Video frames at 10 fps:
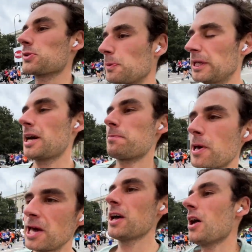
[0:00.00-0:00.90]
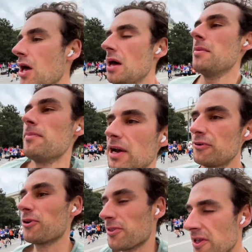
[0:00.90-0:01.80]
split up.
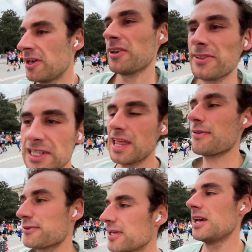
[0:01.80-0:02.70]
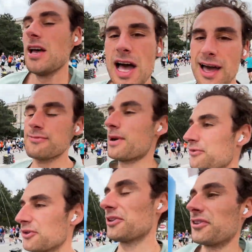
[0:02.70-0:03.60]
Marathon on the left, half
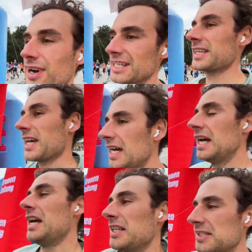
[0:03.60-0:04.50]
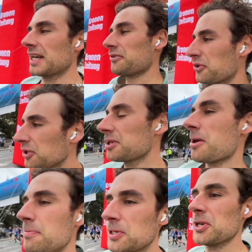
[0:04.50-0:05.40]
marathon on the right. It's kind of good
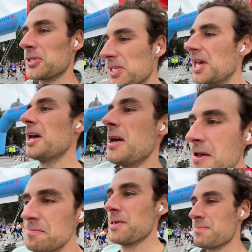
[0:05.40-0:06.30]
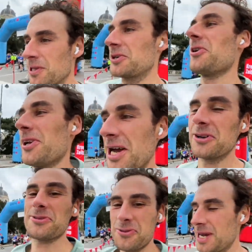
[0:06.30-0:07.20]
because people are going out
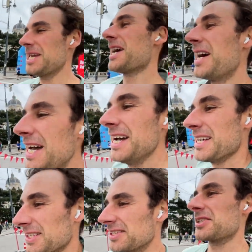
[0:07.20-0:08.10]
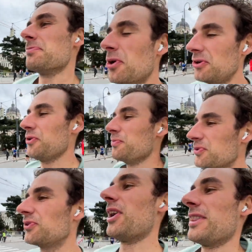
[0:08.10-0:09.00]
of the way, so there's more room
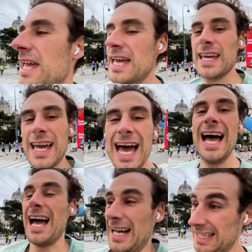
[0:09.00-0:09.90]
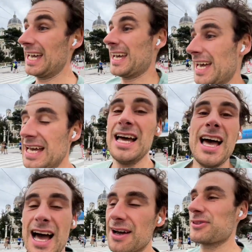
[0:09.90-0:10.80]
to run. Okay,
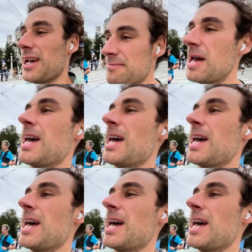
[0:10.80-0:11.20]
half timer.